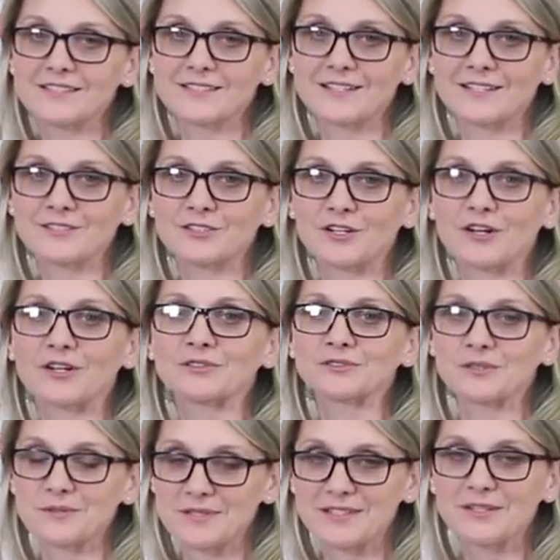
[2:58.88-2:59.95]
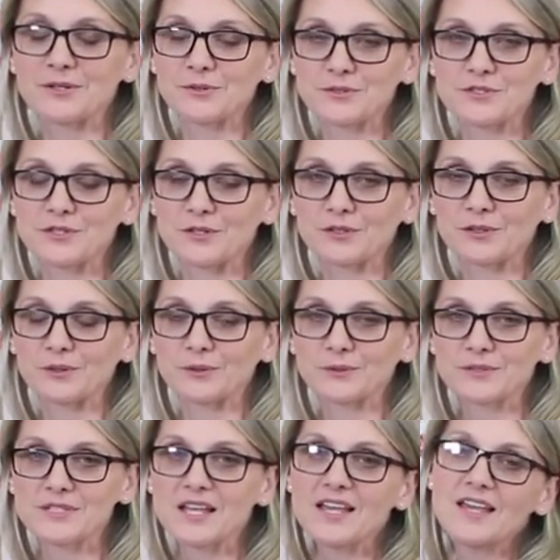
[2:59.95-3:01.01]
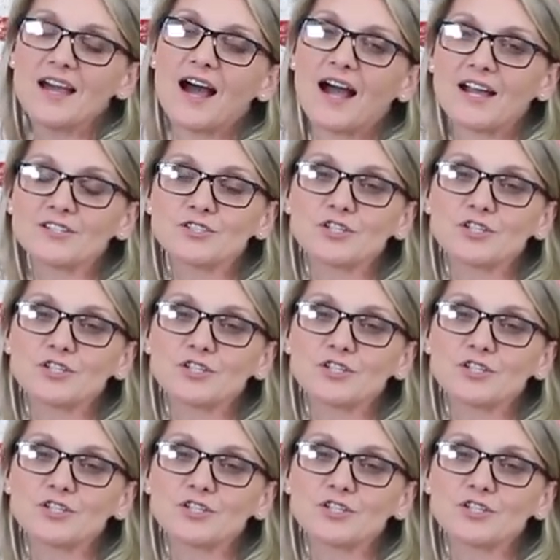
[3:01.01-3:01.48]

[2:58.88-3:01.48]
center on those low circles I